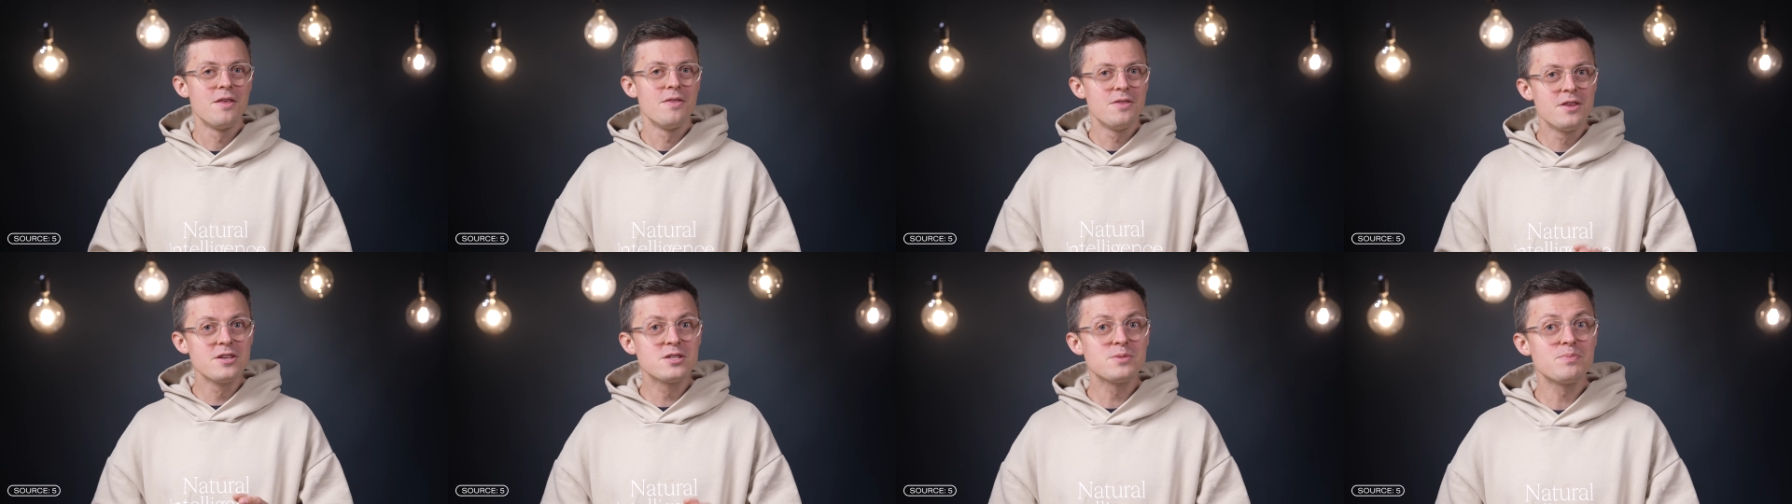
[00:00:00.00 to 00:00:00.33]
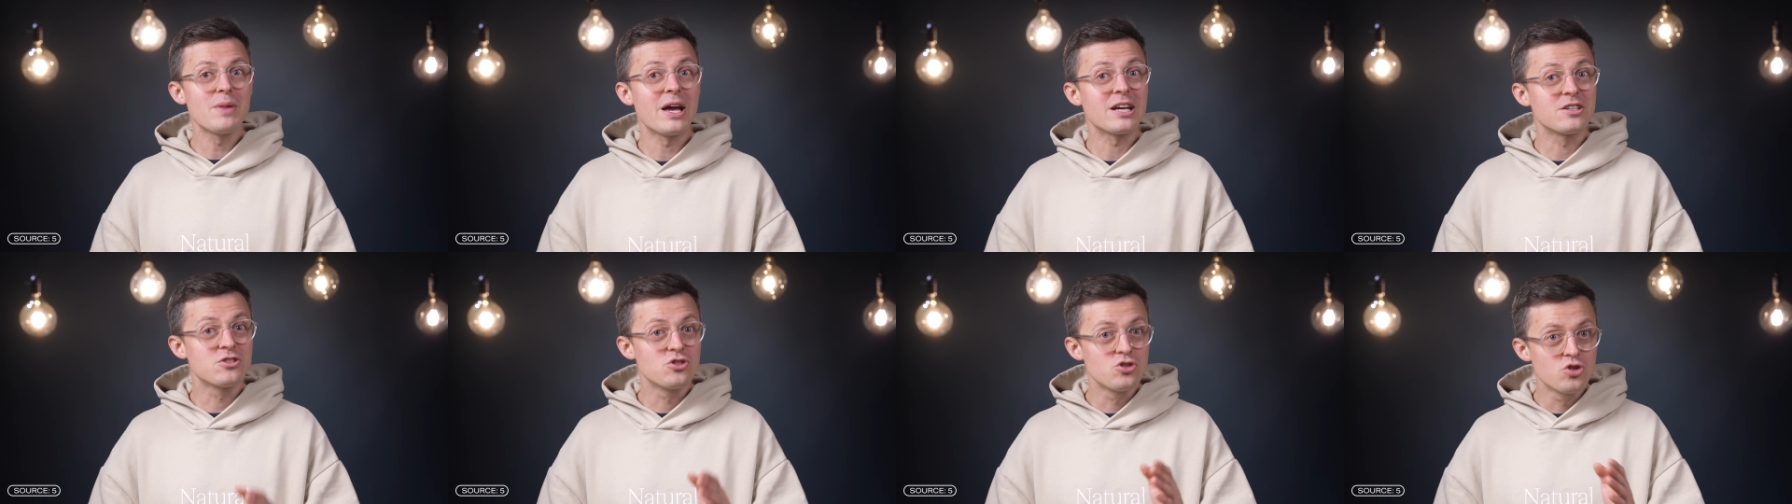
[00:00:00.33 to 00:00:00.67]
This
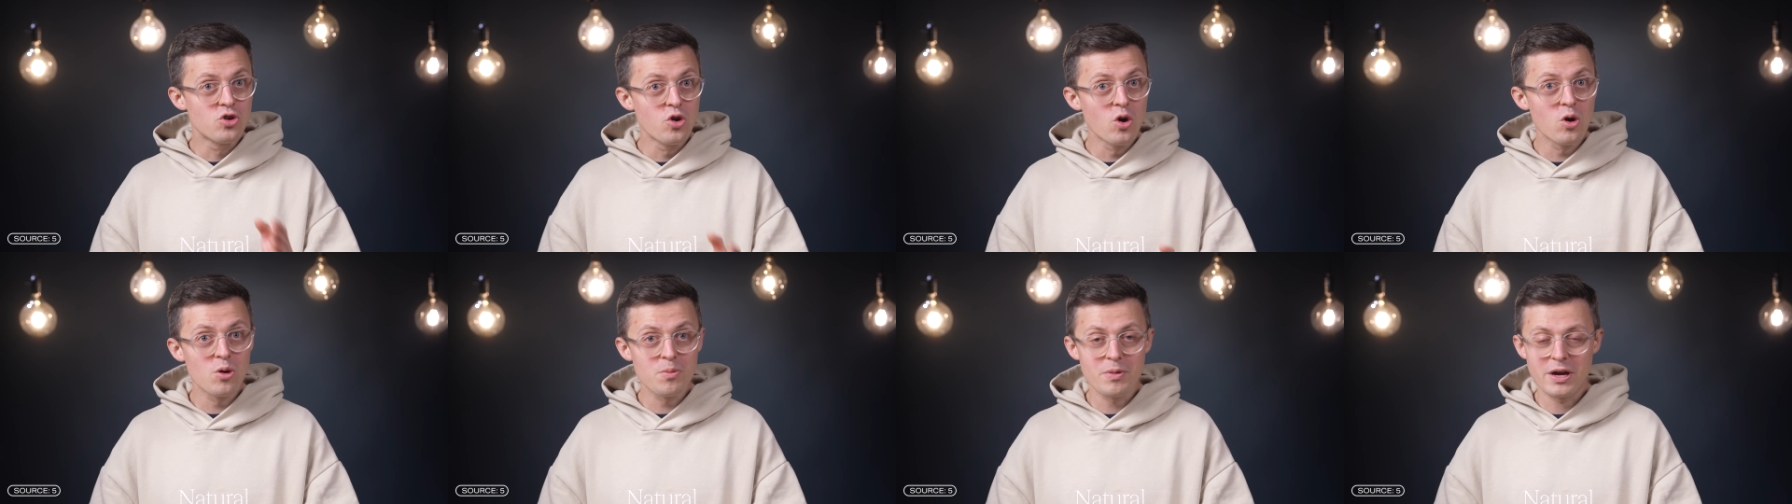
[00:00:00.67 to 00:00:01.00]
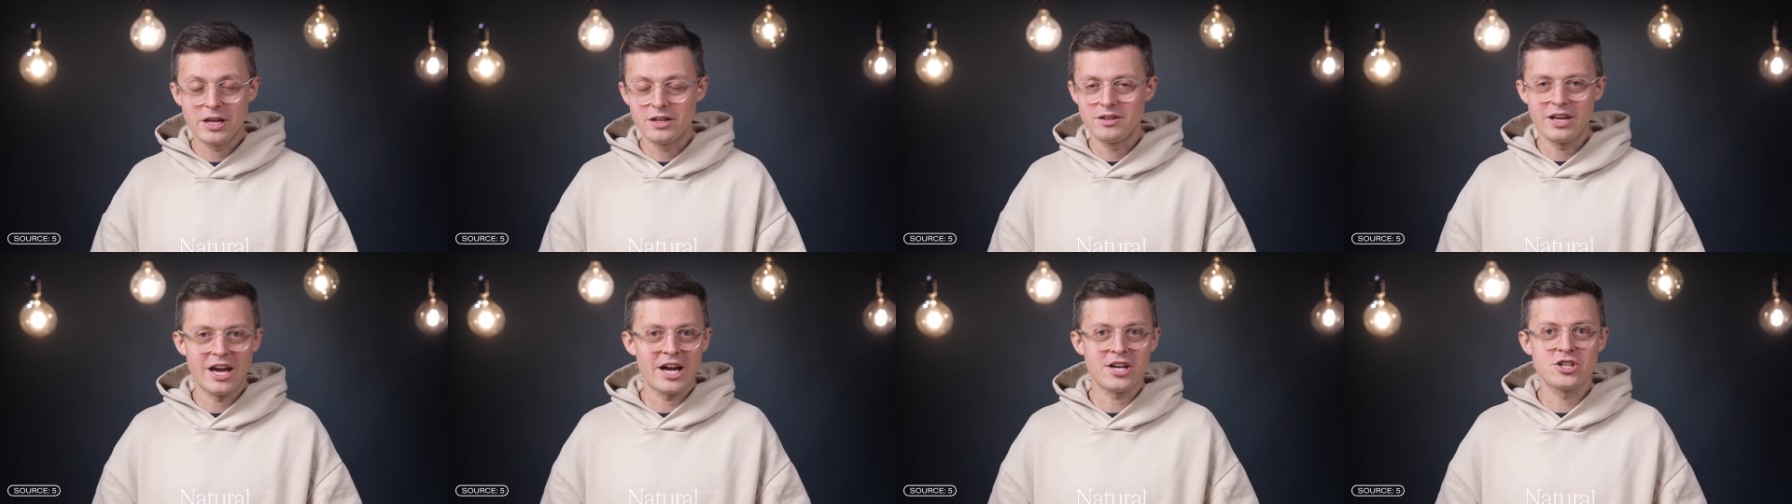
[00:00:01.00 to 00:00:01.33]
makes Europe
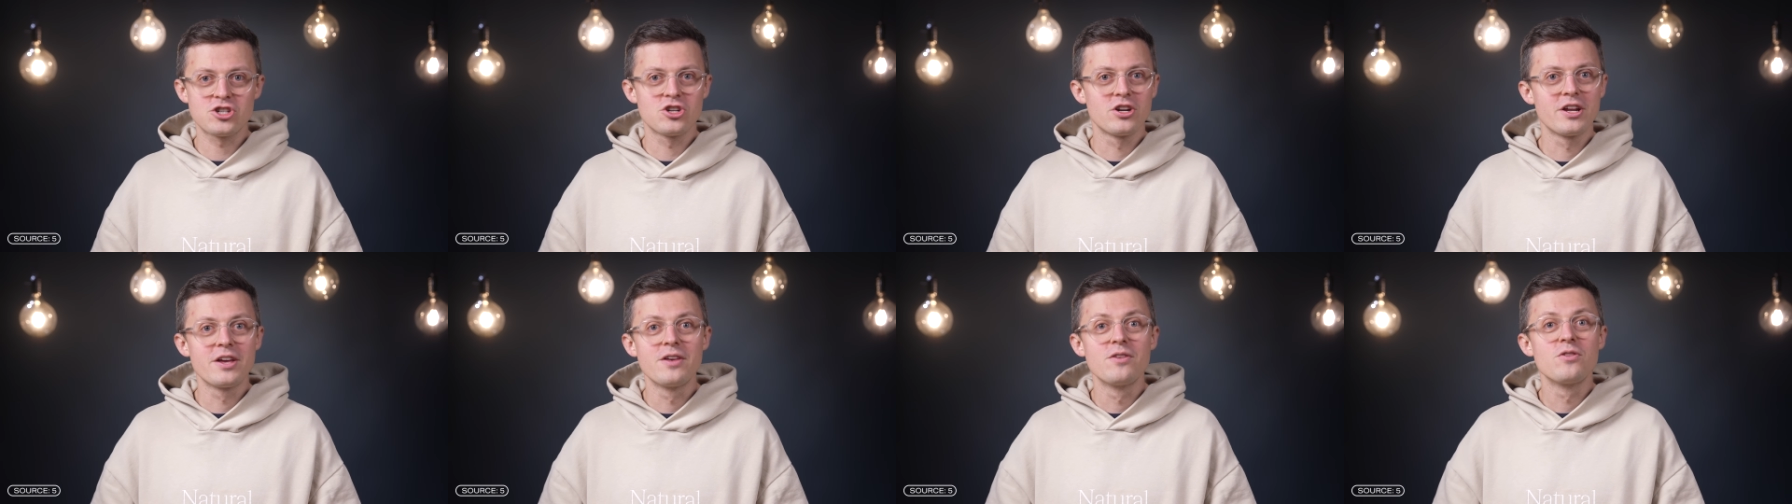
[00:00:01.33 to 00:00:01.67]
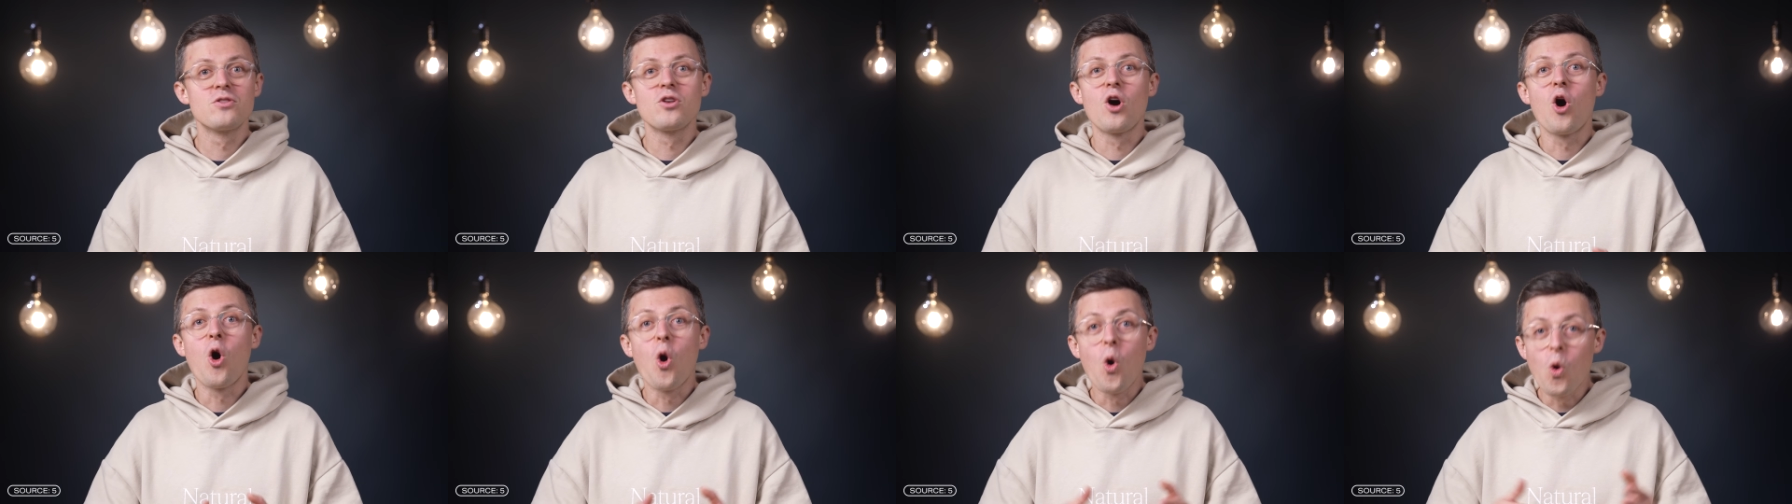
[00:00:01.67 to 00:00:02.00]
and actually
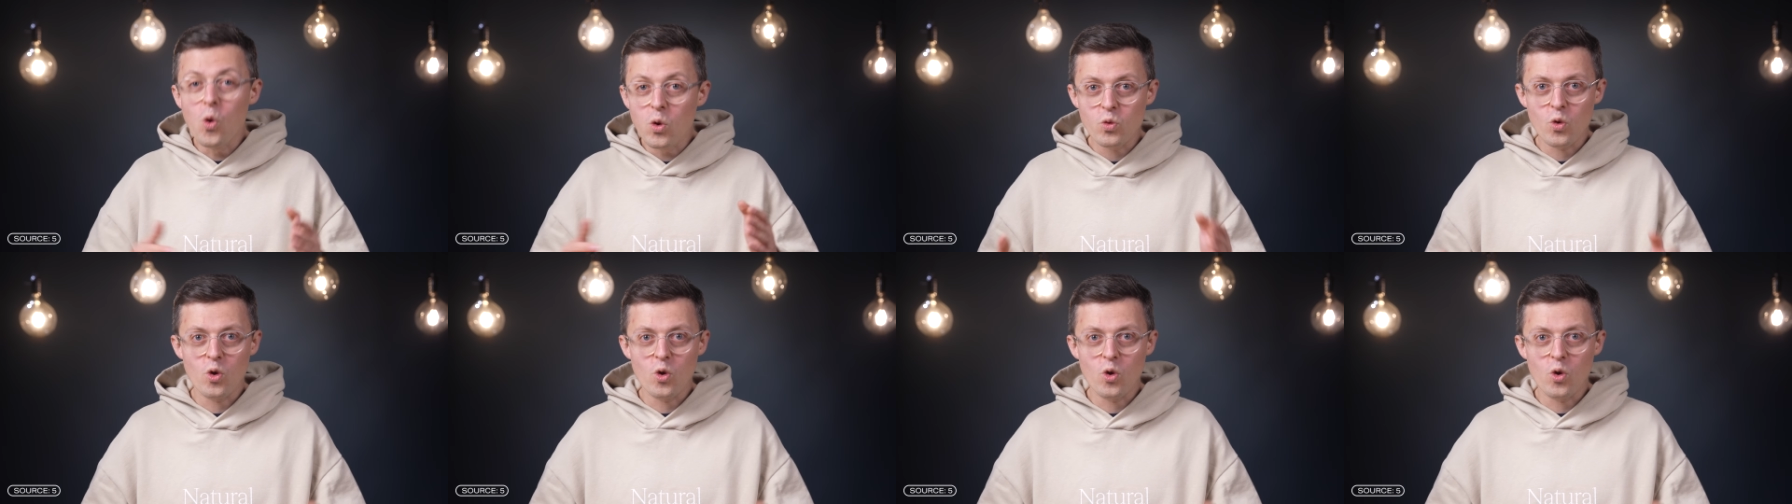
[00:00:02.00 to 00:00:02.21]
the whole